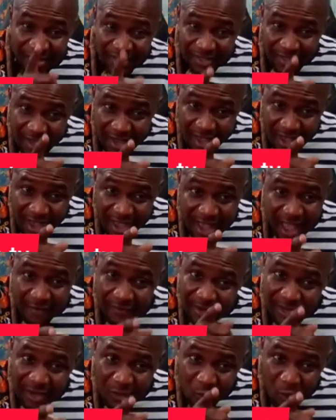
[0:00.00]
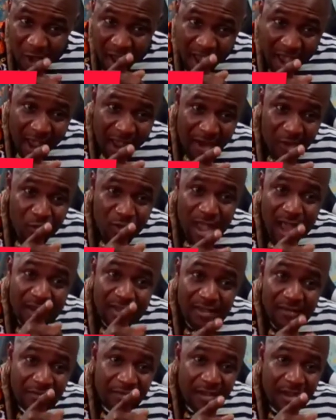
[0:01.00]
say, I didn't want we
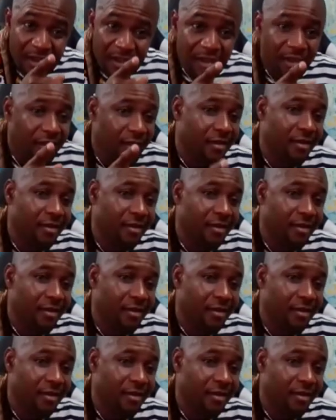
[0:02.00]
are living.